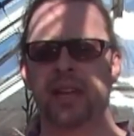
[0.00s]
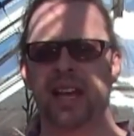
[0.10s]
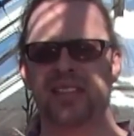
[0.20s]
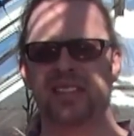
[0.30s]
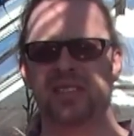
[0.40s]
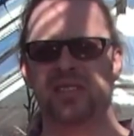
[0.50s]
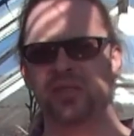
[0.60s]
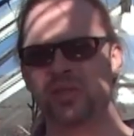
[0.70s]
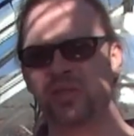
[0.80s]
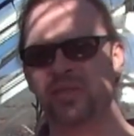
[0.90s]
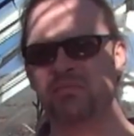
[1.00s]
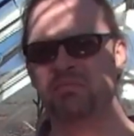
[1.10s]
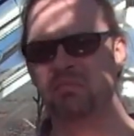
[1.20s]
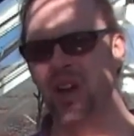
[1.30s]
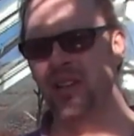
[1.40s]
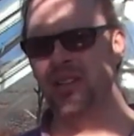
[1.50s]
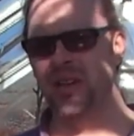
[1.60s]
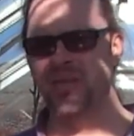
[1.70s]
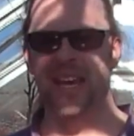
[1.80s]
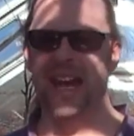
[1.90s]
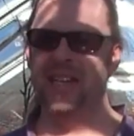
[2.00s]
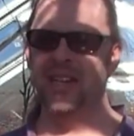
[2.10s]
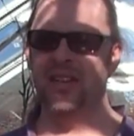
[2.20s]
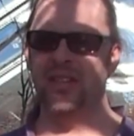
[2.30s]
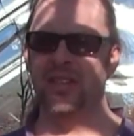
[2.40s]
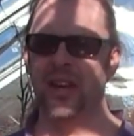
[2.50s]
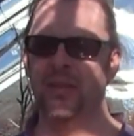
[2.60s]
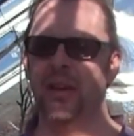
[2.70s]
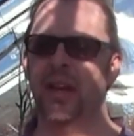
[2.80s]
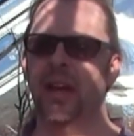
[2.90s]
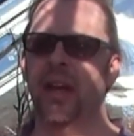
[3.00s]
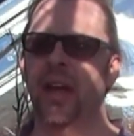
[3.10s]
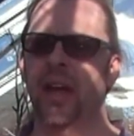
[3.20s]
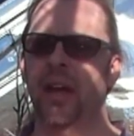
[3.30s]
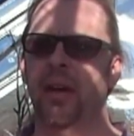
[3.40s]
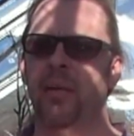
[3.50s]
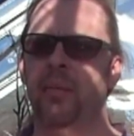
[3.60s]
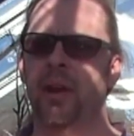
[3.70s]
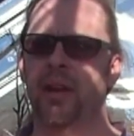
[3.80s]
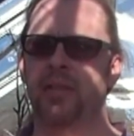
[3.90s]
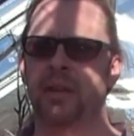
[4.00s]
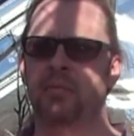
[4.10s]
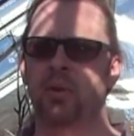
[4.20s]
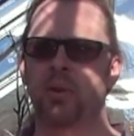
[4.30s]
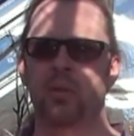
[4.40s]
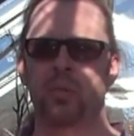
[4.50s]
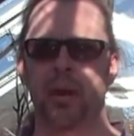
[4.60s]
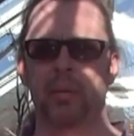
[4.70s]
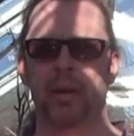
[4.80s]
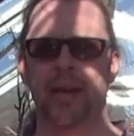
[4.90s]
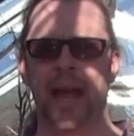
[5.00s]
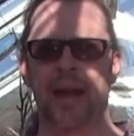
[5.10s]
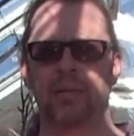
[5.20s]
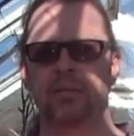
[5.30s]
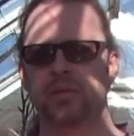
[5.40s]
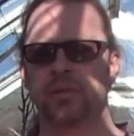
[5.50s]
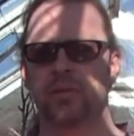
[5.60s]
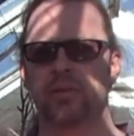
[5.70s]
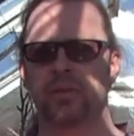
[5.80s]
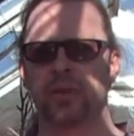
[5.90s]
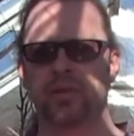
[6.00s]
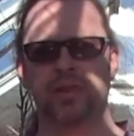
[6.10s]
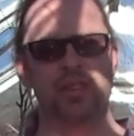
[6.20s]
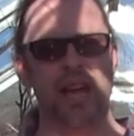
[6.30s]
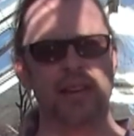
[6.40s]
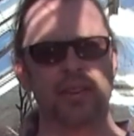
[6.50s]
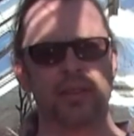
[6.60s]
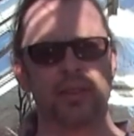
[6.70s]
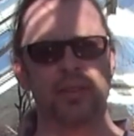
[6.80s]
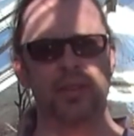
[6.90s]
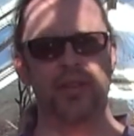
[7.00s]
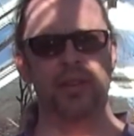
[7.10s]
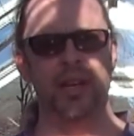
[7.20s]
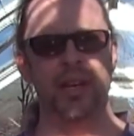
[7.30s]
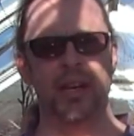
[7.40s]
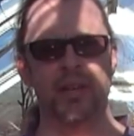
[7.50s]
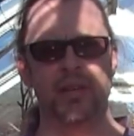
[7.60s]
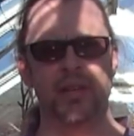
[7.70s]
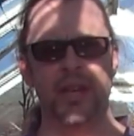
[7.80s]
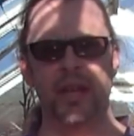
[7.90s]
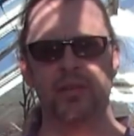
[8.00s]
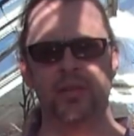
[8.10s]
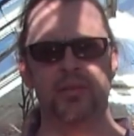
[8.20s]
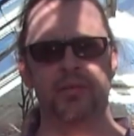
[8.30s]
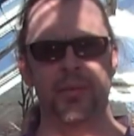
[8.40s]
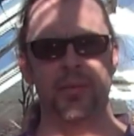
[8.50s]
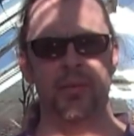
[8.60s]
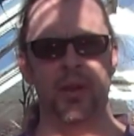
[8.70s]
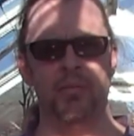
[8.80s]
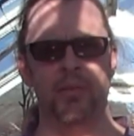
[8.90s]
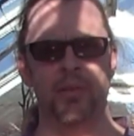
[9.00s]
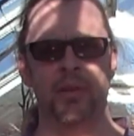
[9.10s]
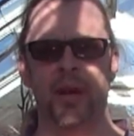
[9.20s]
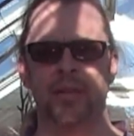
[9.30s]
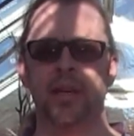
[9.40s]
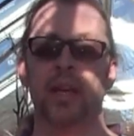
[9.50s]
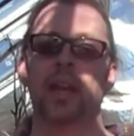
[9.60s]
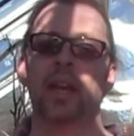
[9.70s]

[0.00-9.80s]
the last sort of, I don't know, 10 years or so. And I think more and more people are now sort of understanding that they can increase the yields from the ground.